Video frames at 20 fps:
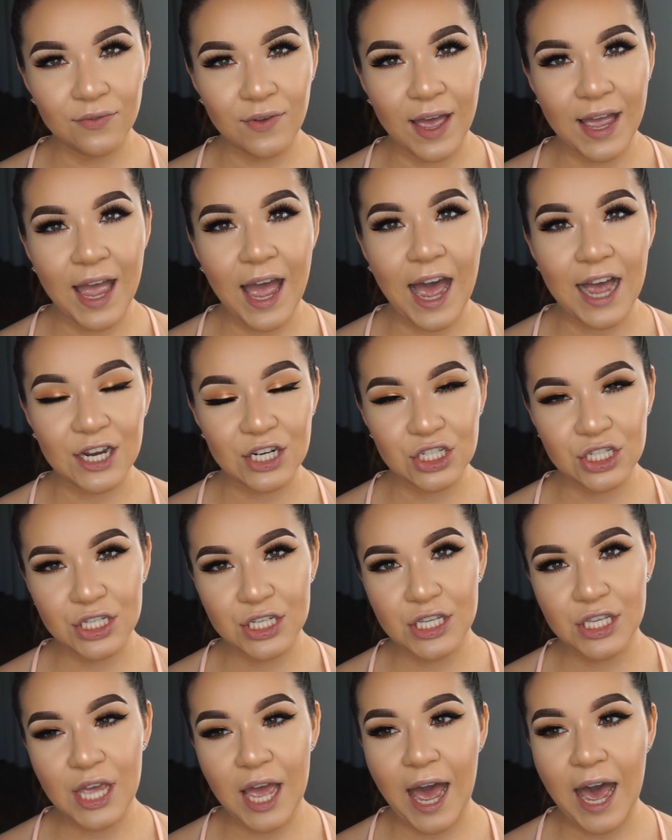I
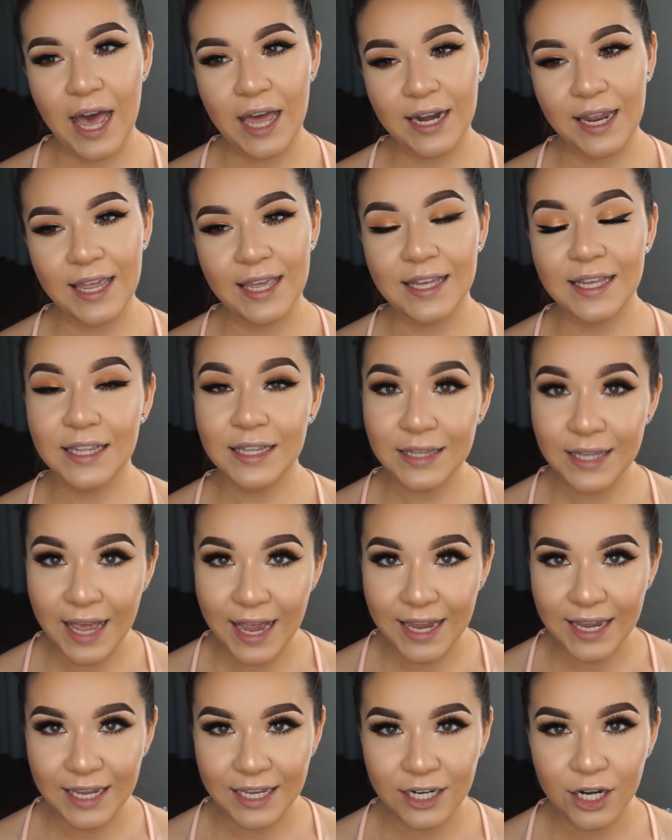actually had a
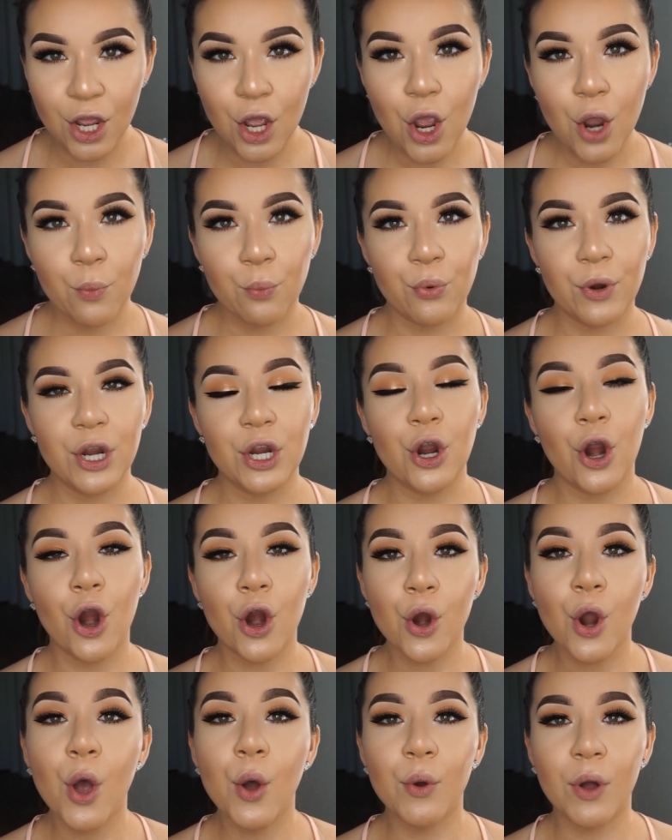client bring
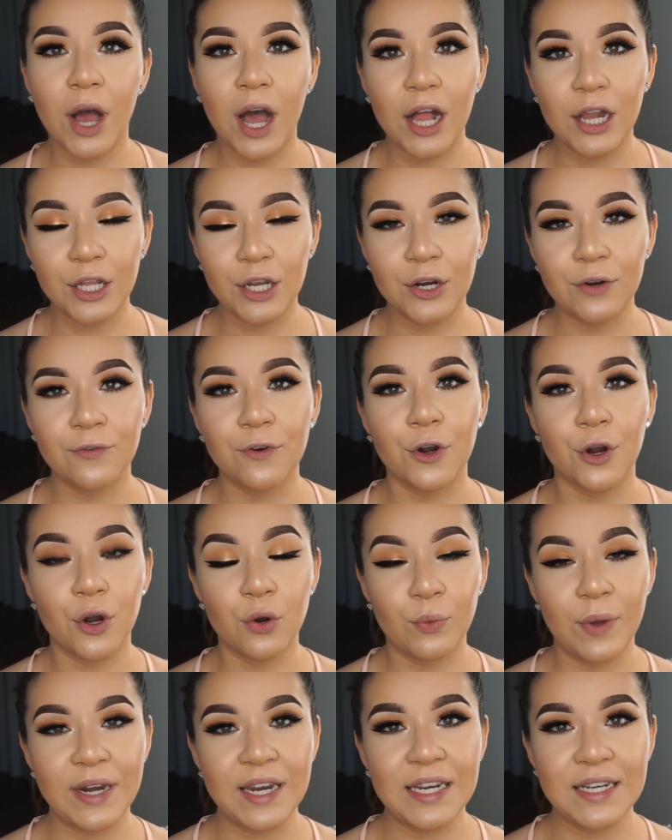her own color for her
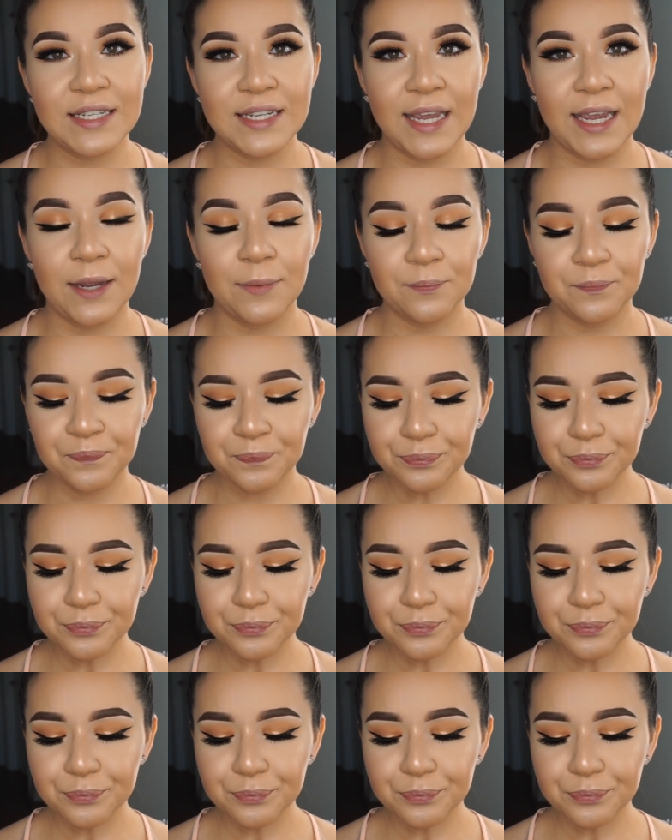wedding day